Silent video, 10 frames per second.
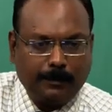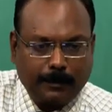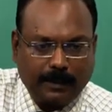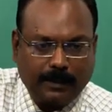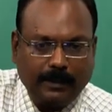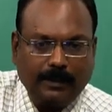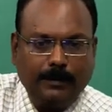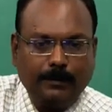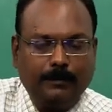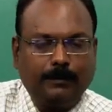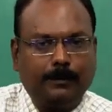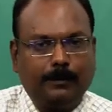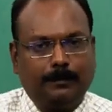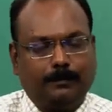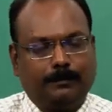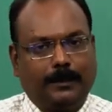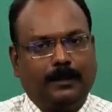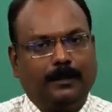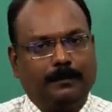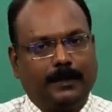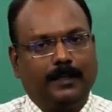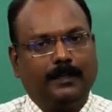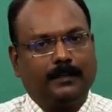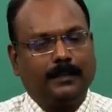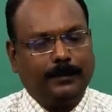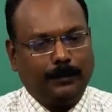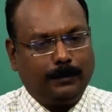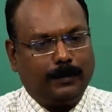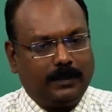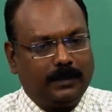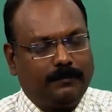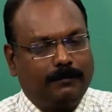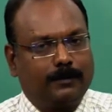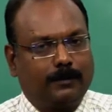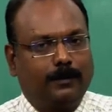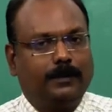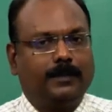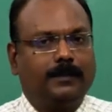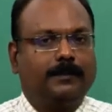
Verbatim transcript: politely and you have to make them realize that you are there for solution,